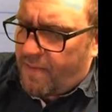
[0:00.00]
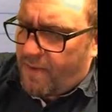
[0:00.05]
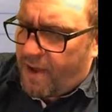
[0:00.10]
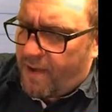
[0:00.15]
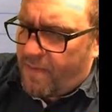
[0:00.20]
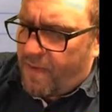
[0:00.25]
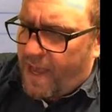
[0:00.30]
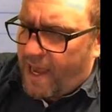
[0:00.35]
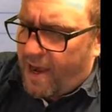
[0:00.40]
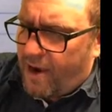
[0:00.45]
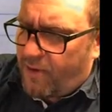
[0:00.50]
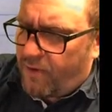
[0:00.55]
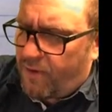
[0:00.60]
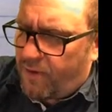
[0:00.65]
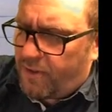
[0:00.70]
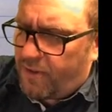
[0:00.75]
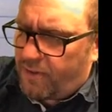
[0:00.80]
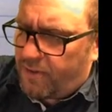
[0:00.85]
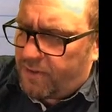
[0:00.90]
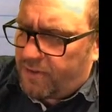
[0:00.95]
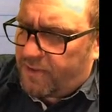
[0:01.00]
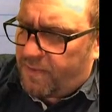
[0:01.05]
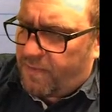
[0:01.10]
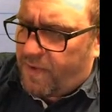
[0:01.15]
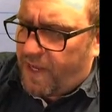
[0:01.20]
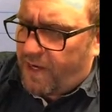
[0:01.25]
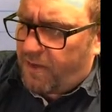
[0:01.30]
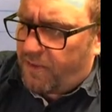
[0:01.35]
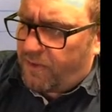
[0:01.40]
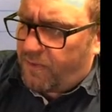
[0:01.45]
my power to
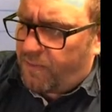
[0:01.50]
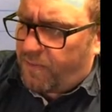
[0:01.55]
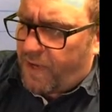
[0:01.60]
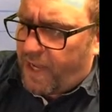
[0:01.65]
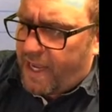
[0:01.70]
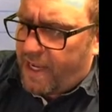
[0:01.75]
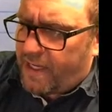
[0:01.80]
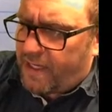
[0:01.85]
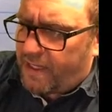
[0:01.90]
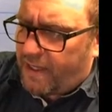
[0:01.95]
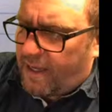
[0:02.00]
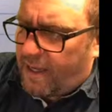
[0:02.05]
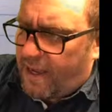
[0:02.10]
pedal the bike,